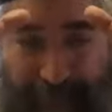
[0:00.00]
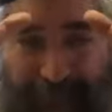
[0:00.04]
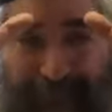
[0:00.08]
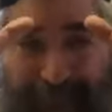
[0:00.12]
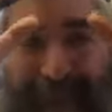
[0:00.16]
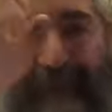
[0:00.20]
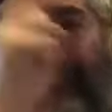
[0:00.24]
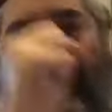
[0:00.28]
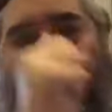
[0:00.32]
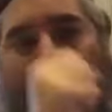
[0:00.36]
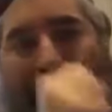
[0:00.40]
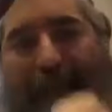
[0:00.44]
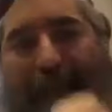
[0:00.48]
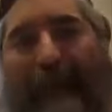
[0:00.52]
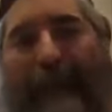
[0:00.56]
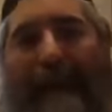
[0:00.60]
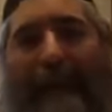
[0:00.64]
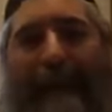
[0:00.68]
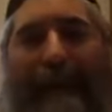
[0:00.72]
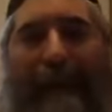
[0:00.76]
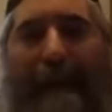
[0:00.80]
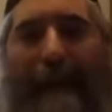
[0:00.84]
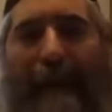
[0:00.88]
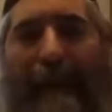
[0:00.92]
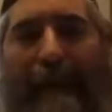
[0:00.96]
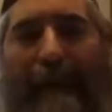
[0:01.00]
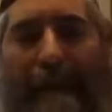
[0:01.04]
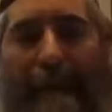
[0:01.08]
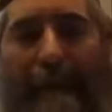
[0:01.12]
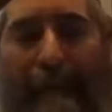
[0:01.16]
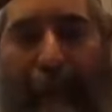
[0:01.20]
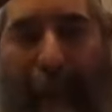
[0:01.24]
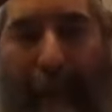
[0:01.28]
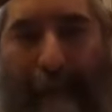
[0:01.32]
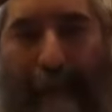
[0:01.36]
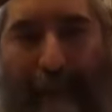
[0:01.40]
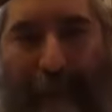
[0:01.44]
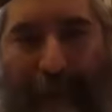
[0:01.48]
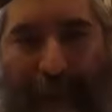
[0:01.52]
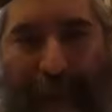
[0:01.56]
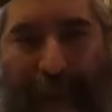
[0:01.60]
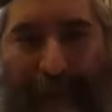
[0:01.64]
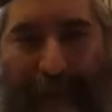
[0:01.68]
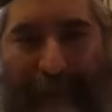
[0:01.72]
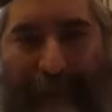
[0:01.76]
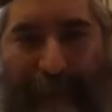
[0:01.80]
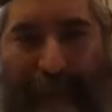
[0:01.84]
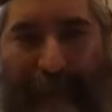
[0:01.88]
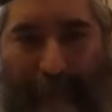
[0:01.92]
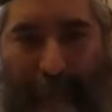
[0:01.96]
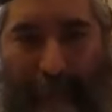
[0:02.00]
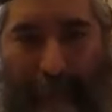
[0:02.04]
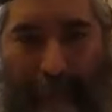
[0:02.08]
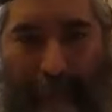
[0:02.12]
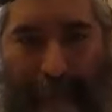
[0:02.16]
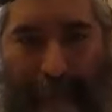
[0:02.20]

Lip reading: it and take it and bring it down.